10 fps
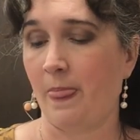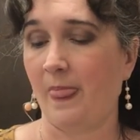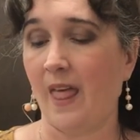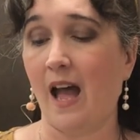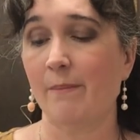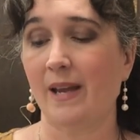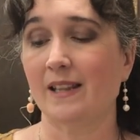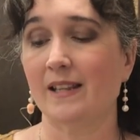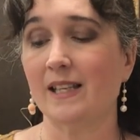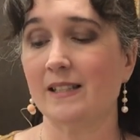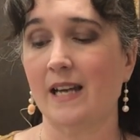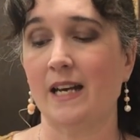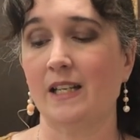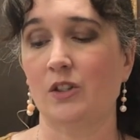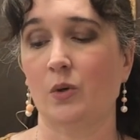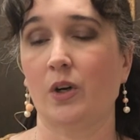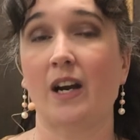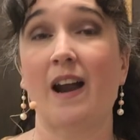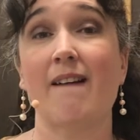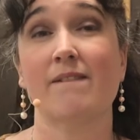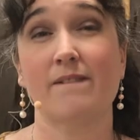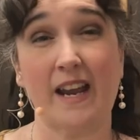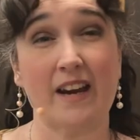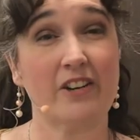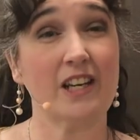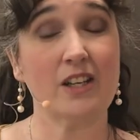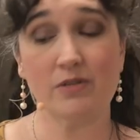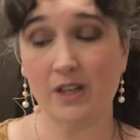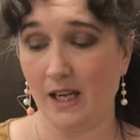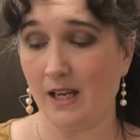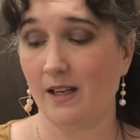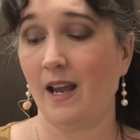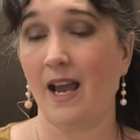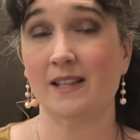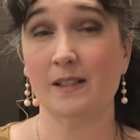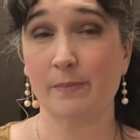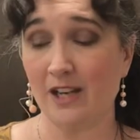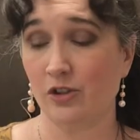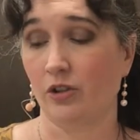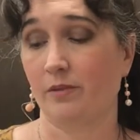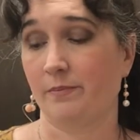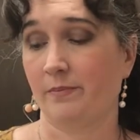That made this dinosaur very unique and special.